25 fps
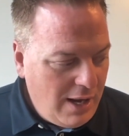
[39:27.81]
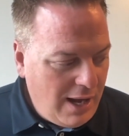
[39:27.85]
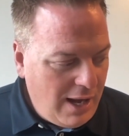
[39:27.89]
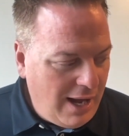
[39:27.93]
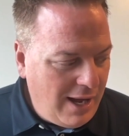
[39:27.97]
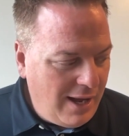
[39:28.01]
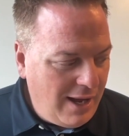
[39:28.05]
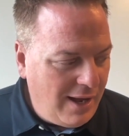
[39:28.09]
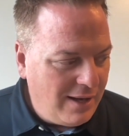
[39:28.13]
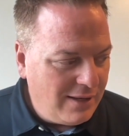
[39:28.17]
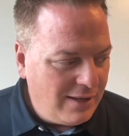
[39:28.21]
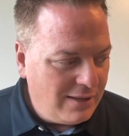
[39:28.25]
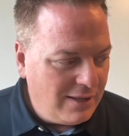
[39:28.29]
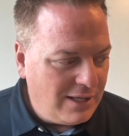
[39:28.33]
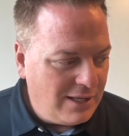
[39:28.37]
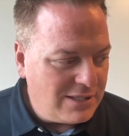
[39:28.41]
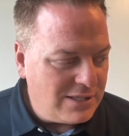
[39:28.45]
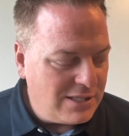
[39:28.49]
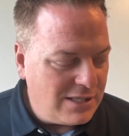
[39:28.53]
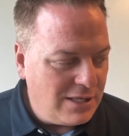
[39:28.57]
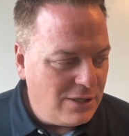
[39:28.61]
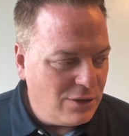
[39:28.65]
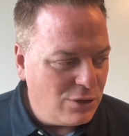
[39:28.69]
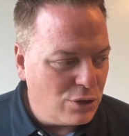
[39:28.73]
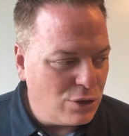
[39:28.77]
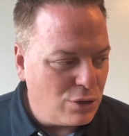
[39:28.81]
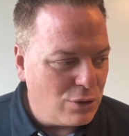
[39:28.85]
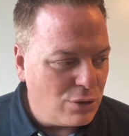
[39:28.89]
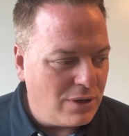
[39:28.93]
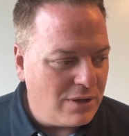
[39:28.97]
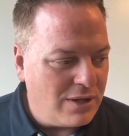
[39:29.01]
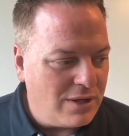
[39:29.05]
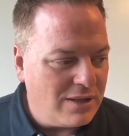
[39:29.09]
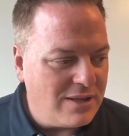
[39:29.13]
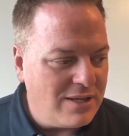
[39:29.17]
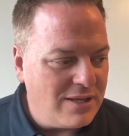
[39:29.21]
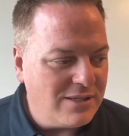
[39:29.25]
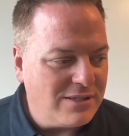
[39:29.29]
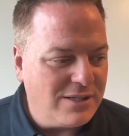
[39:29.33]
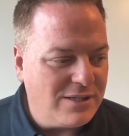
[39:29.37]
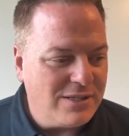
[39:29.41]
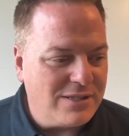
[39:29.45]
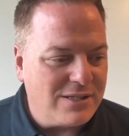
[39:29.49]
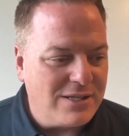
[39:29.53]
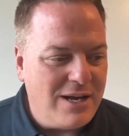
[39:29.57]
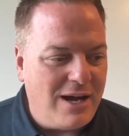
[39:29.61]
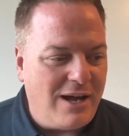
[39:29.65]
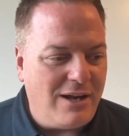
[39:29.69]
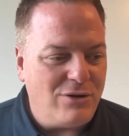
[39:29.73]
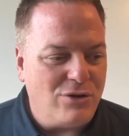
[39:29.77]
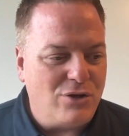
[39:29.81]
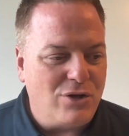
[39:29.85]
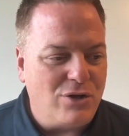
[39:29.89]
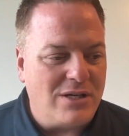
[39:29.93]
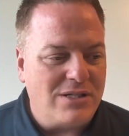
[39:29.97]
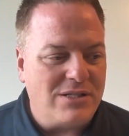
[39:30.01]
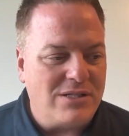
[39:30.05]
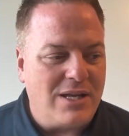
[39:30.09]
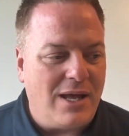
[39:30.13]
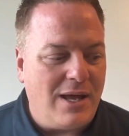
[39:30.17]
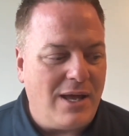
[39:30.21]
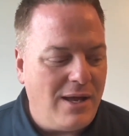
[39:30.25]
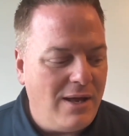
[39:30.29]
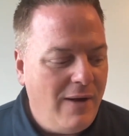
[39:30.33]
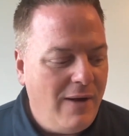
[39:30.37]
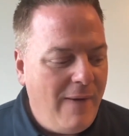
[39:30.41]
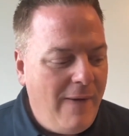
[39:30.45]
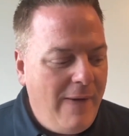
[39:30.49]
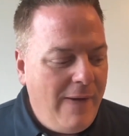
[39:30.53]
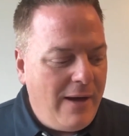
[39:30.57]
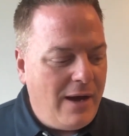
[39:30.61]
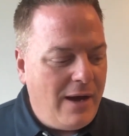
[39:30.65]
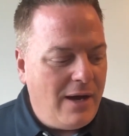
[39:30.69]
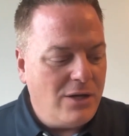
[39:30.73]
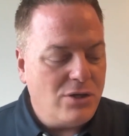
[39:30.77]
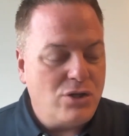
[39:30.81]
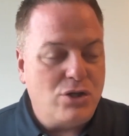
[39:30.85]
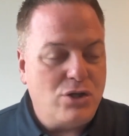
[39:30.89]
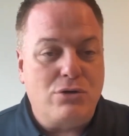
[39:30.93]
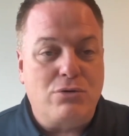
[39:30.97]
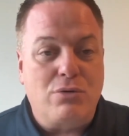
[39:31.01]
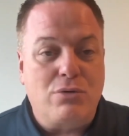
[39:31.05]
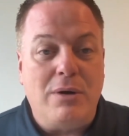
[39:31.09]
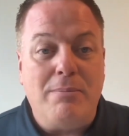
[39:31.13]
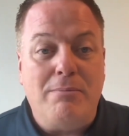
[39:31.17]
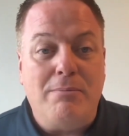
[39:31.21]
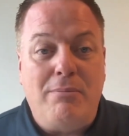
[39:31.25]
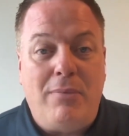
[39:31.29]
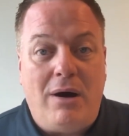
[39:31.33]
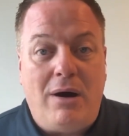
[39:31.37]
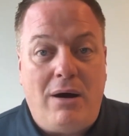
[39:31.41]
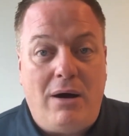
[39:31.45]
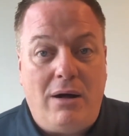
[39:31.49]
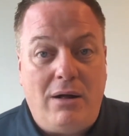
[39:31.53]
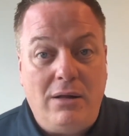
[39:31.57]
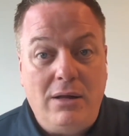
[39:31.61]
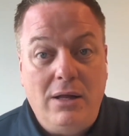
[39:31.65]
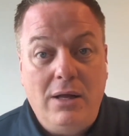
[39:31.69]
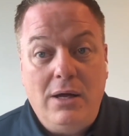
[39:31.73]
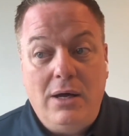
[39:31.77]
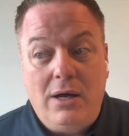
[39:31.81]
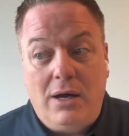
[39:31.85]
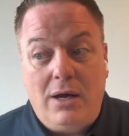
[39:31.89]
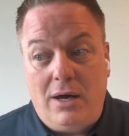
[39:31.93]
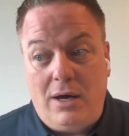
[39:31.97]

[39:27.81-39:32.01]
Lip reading: and let's ensure that this is not just a strip mall,